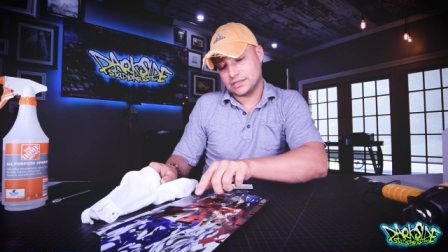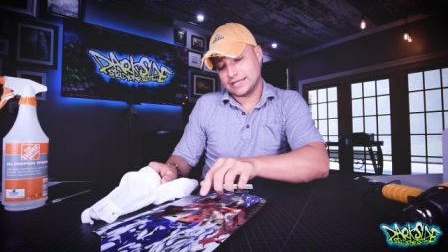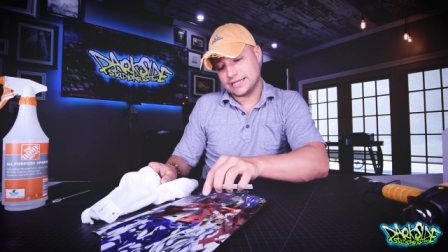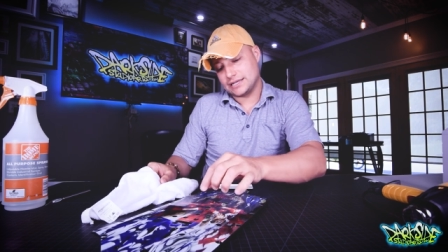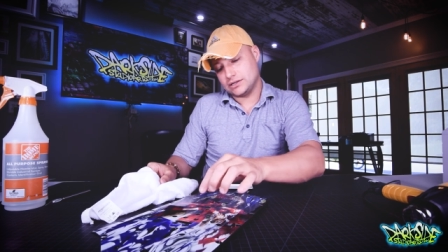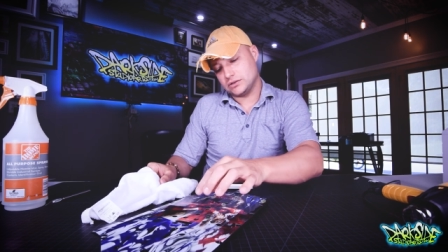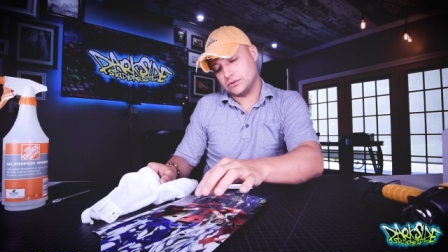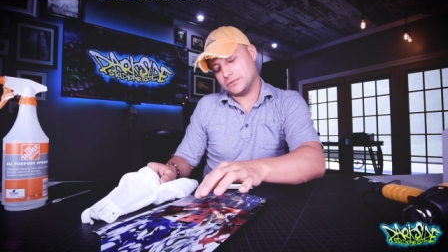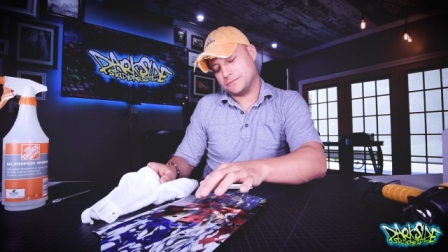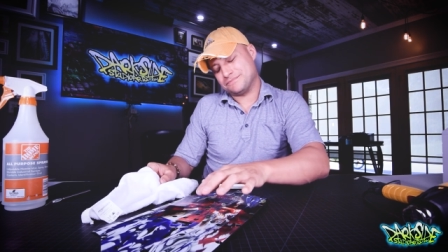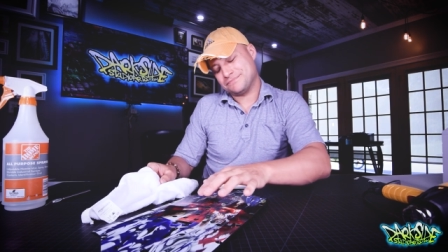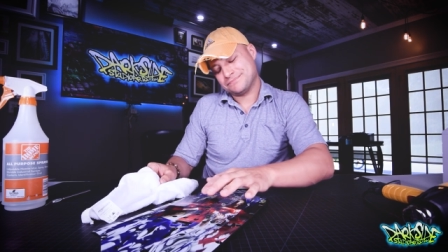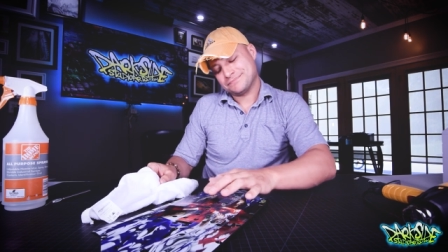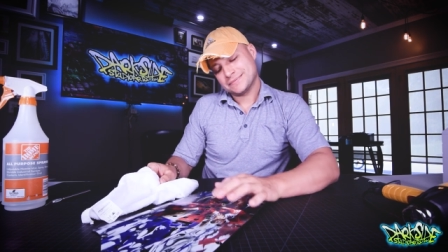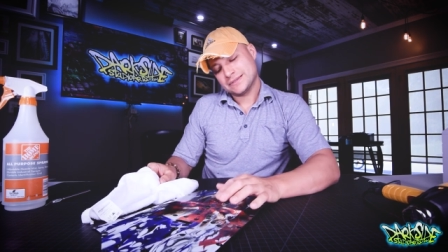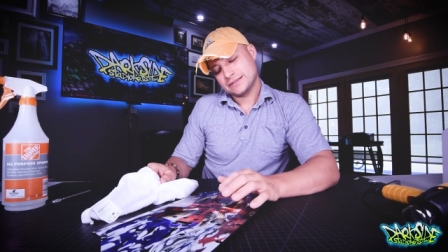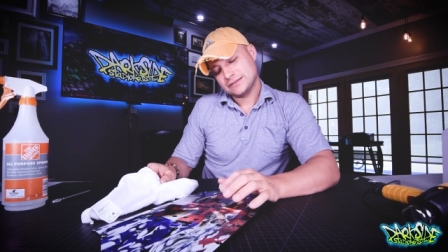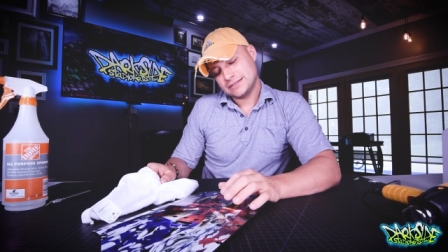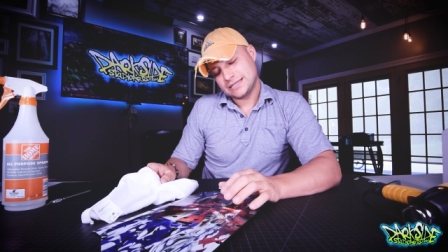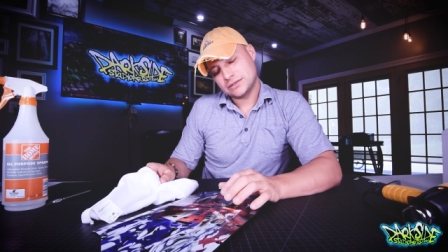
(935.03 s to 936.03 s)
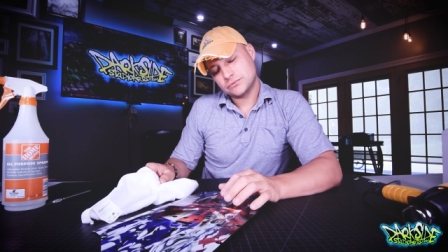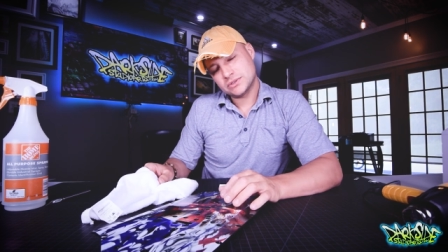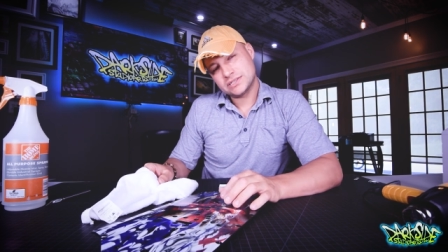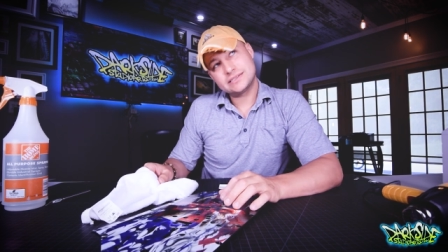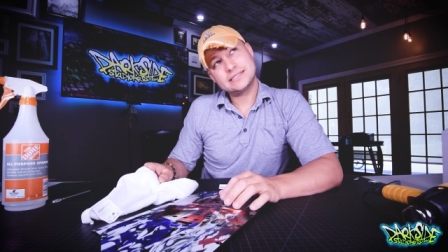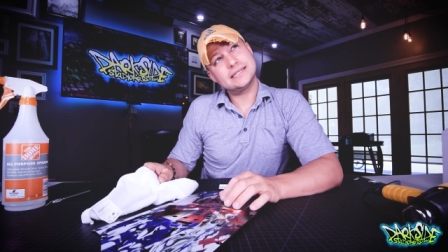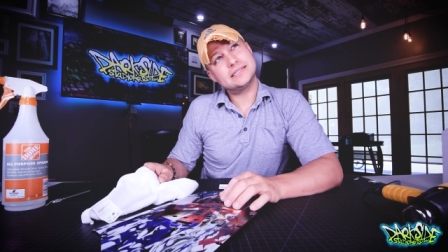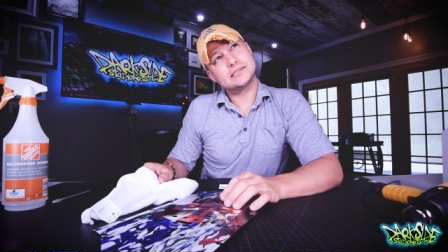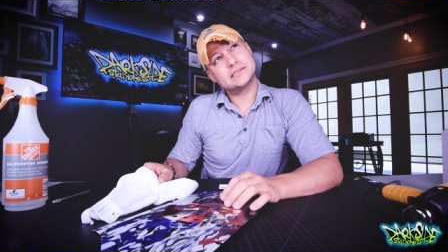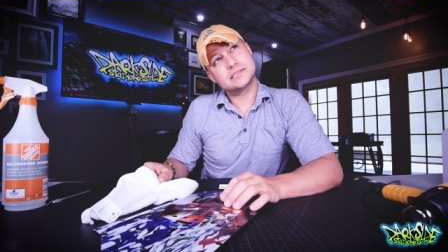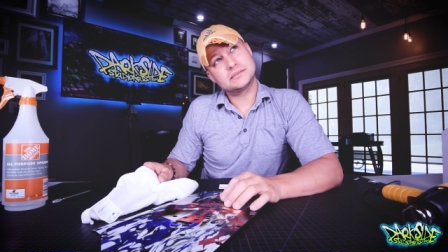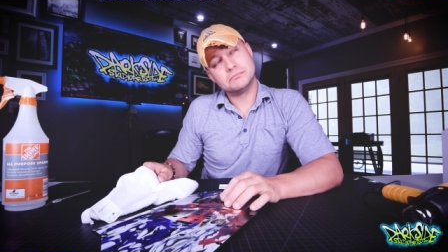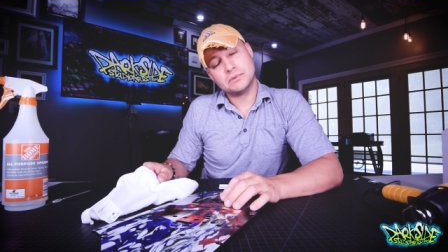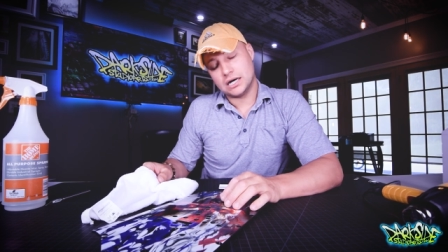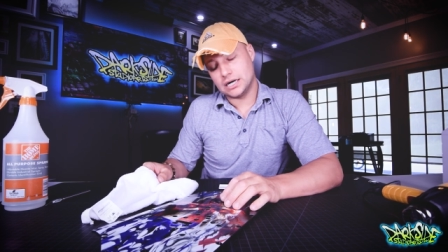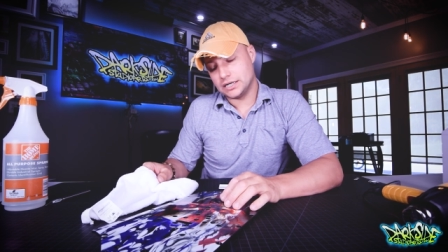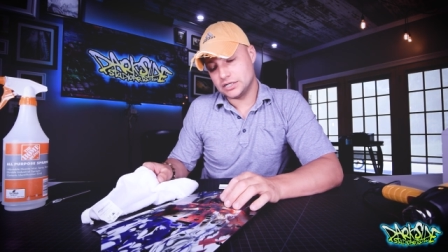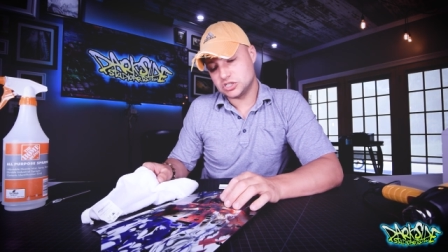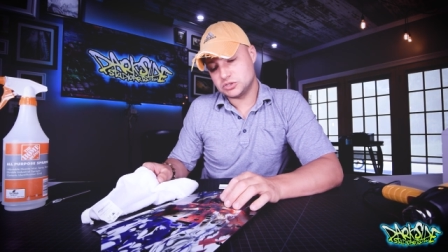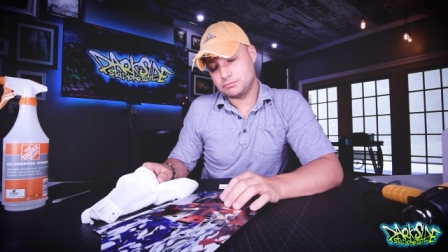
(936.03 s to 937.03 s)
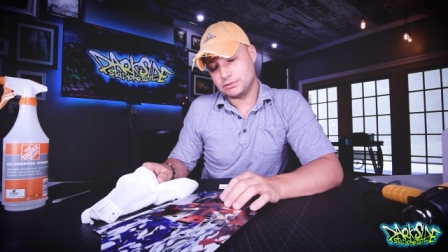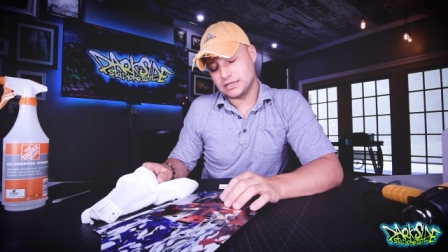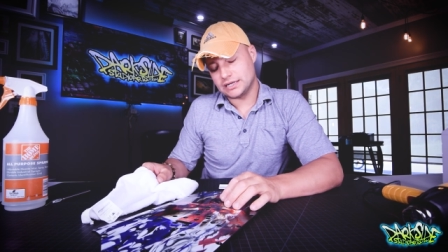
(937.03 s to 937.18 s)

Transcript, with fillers: Like it'll, I don't want to say smudge,